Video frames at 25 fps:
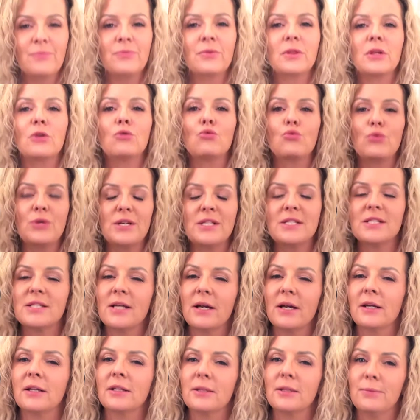
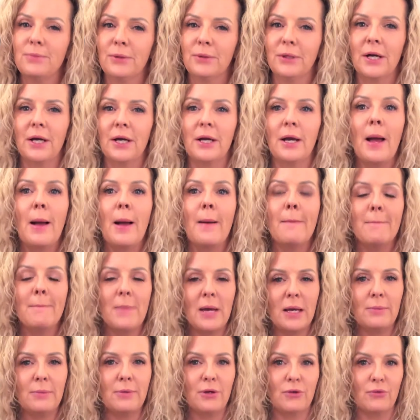resetting the play
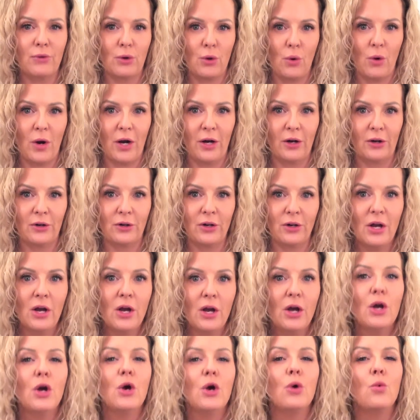may be required
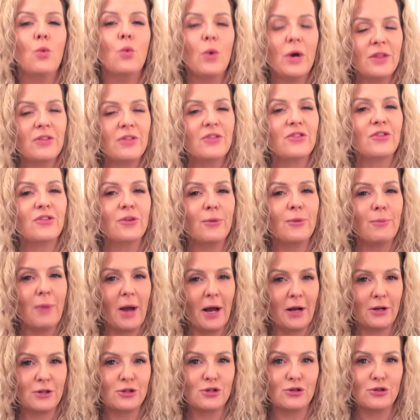with some
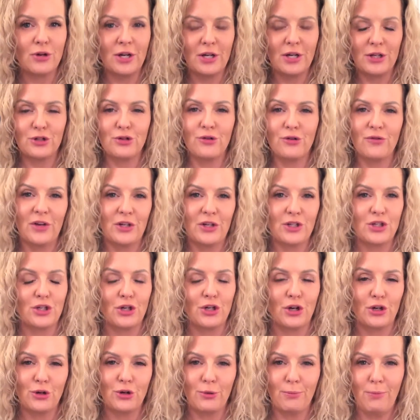extra
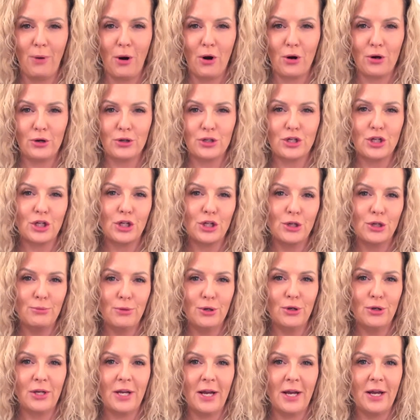intervention on your part to
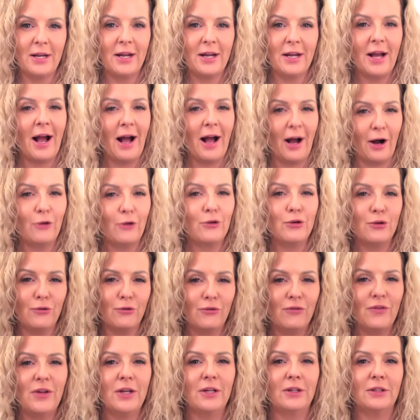communicate how you
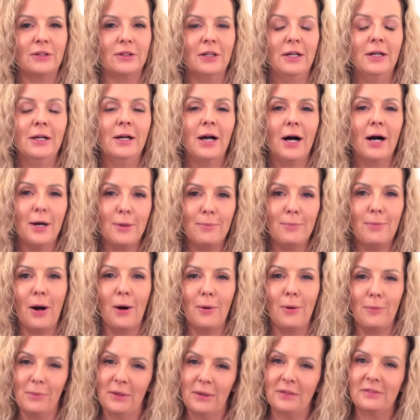feel
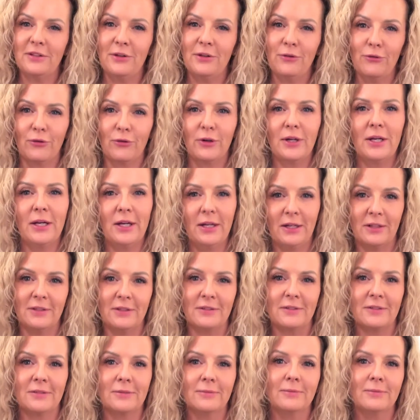about messy free
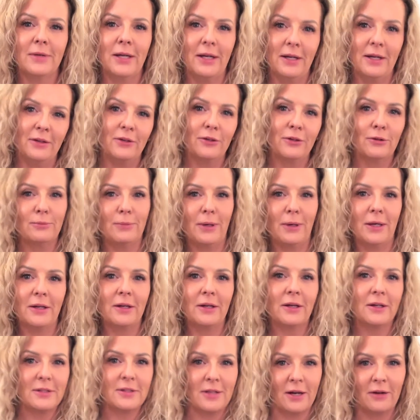hits. Ain't
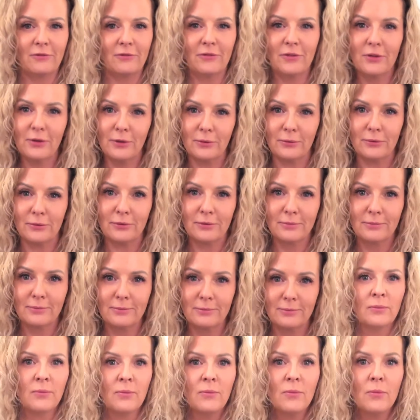nobody got time for those.
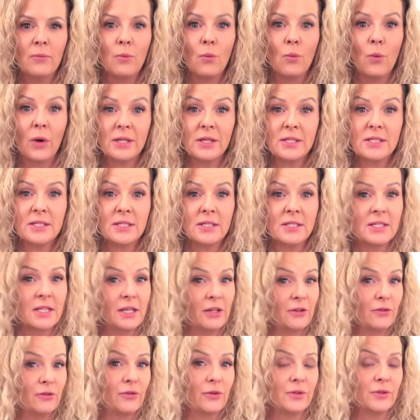What does
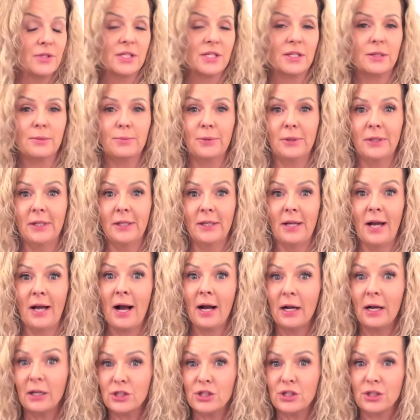influencing the play
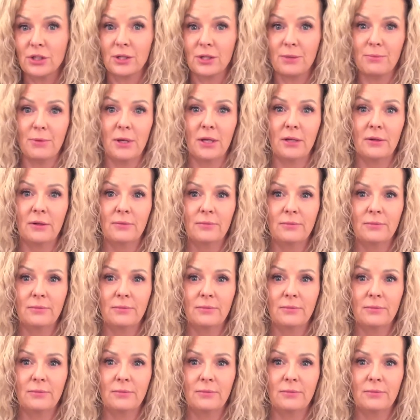actually mean?